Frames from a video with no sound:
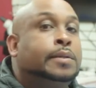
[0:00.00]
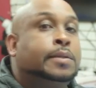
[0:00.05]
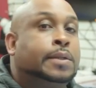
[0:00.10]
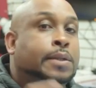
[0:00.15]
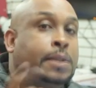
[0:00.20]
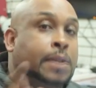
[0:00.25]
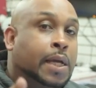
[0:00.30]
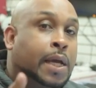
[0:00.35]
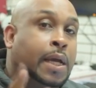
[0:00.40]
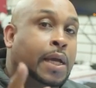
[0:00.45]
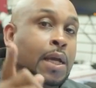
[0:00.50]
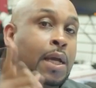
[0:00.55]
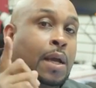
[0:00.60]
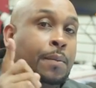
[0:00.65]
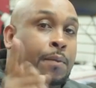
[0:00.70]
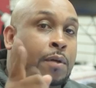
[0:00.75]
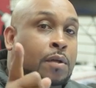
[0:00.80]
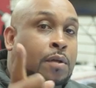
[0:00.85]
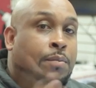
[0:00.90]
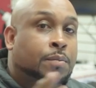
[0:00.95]
Today
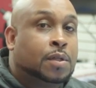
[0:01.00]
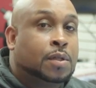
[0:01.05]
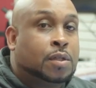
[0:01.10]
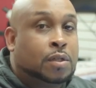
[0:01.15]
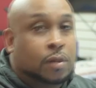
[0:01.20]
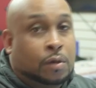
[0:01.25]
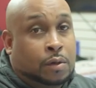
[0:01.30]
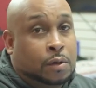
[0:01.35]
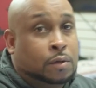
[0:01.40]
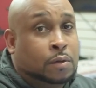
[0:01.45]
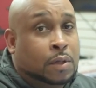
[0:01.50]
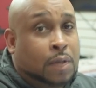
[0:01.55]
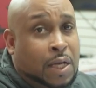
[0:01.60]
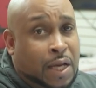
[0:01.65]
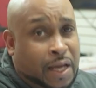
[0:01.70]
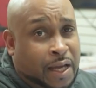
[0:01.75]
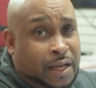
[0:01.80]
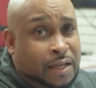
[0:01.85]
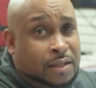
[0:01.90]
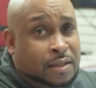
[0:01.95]
I'm going to be showing you
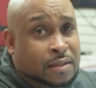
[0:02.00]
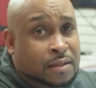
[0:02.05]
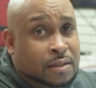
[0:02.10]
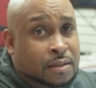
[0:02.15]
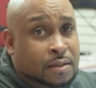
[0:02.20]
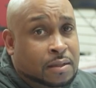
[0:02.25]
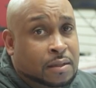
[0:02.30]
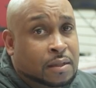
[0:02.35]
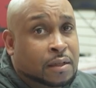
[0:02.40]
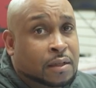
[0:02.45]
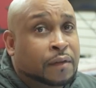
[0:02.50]
guys